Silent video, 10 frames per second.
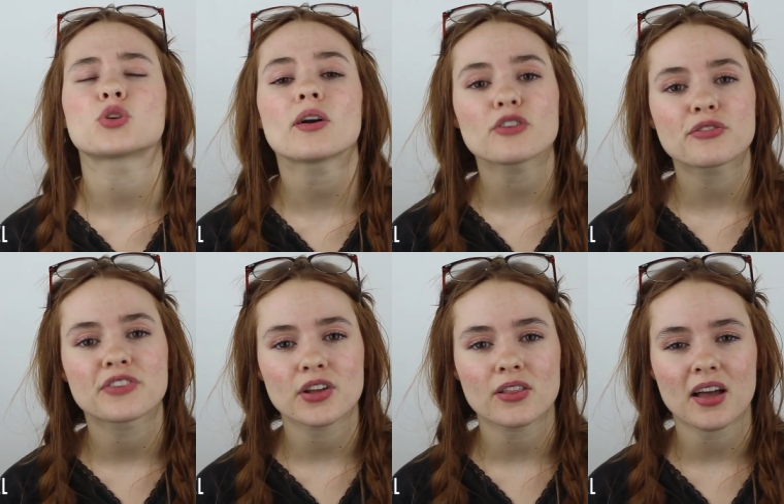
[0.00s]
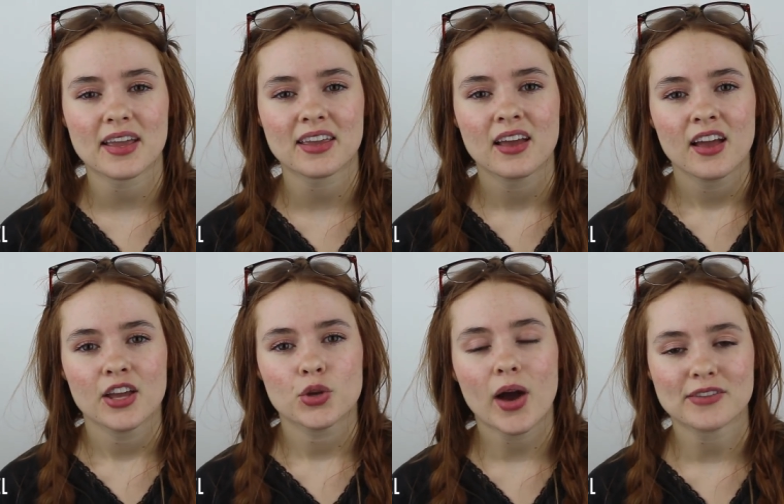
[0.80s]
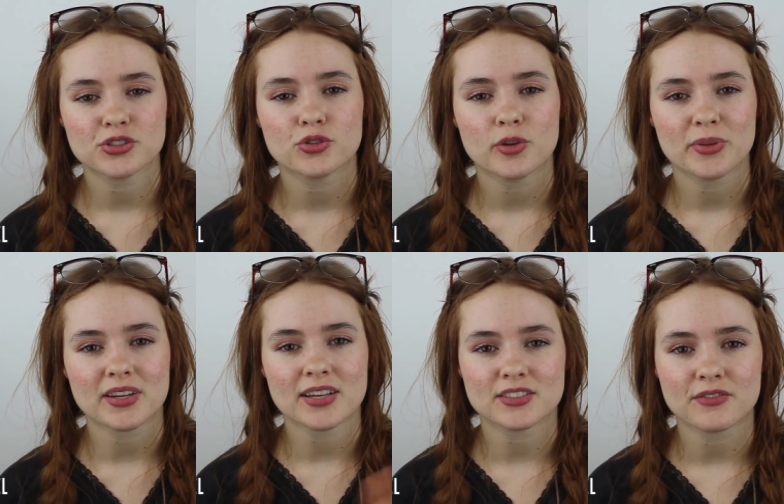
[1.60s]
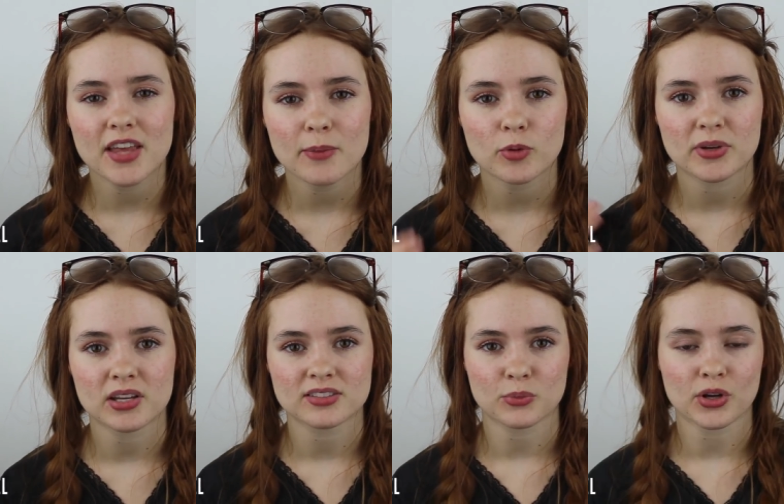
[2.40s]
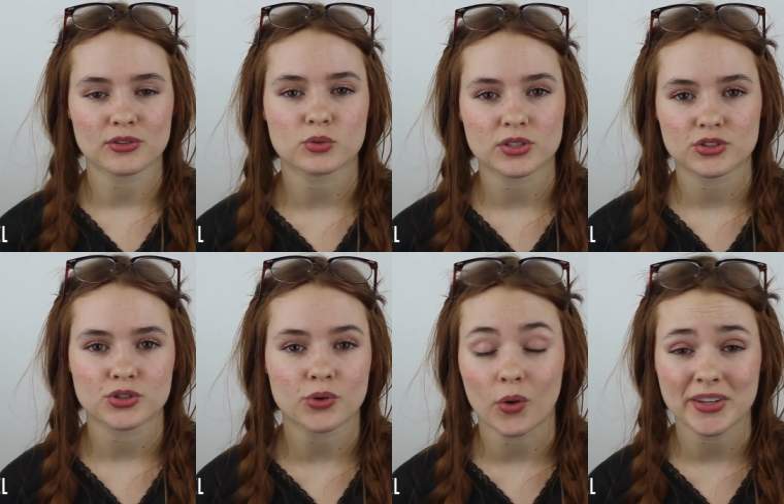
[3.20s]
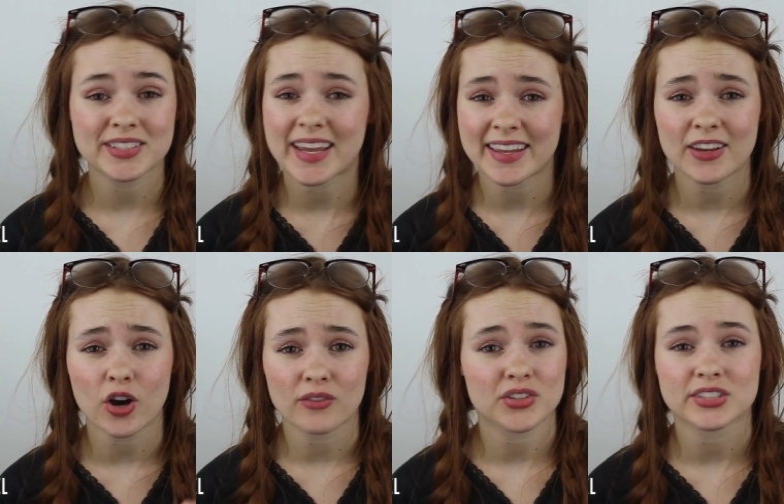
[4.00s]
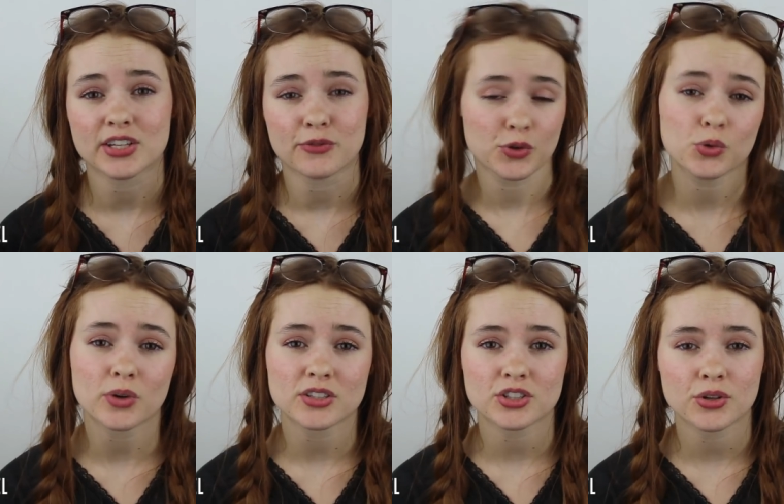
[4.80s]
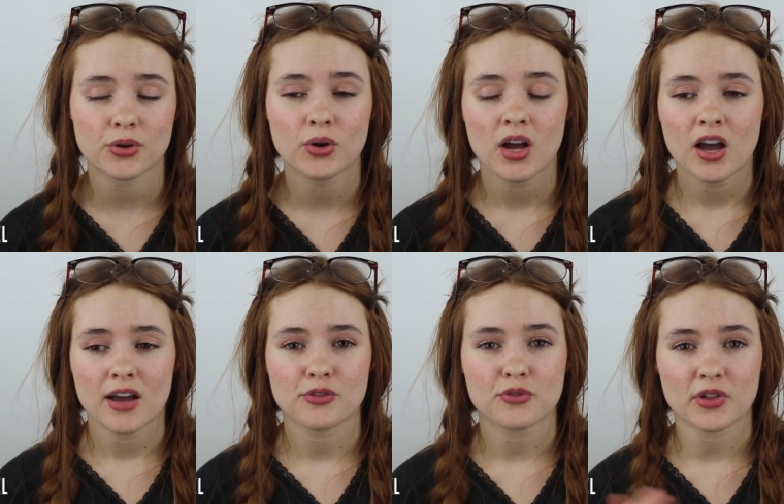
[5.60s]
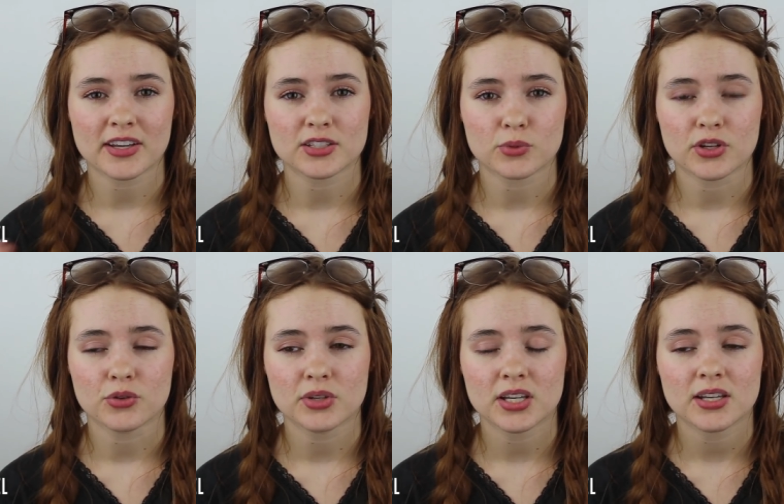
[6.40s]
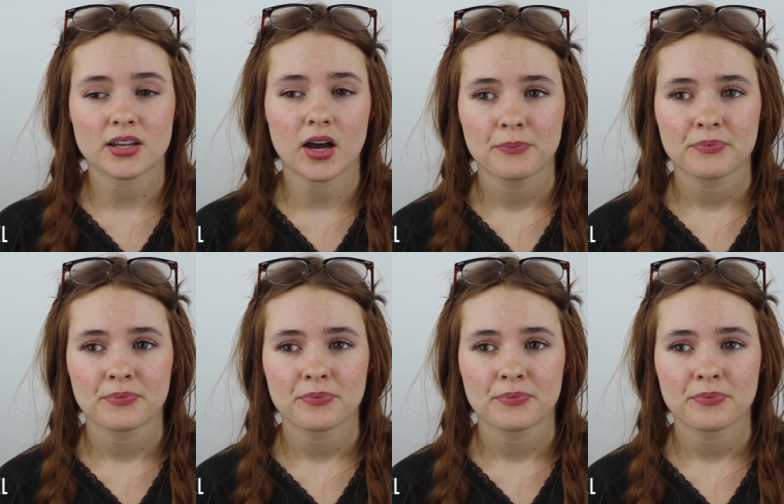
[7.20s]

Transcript: Don't ever feel like you have to do it because of them or because someone else wants you to. Only take it obviously if you want to, if you feel like it's what you need.